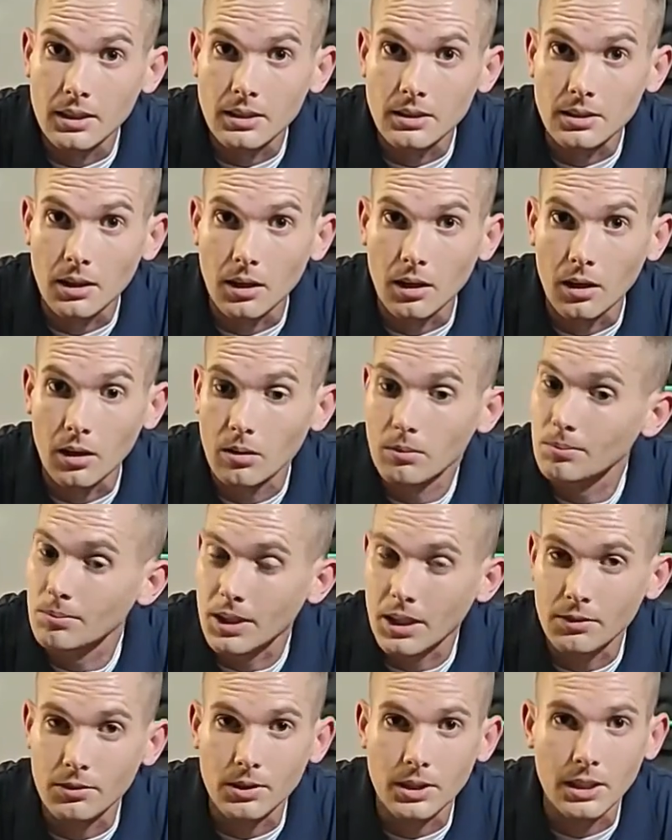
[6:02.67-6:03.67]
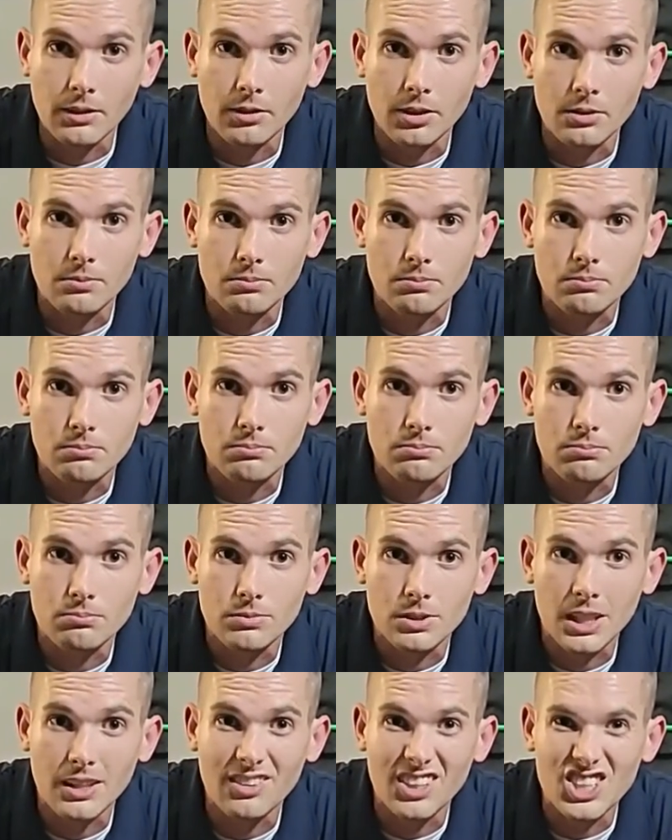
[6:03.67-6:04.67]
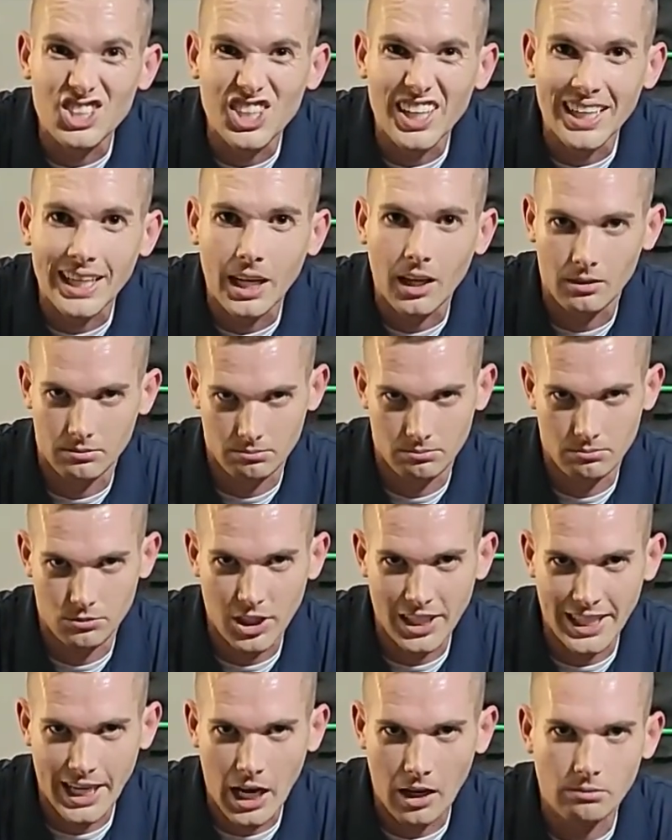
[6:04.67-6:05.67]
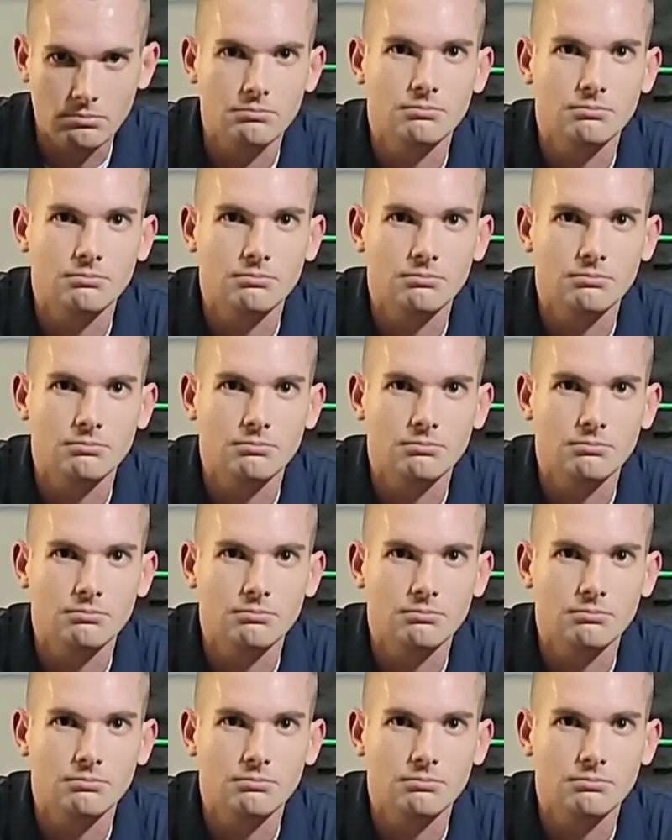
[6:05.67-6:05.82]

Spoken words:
So definitely give it a check out. Check it out.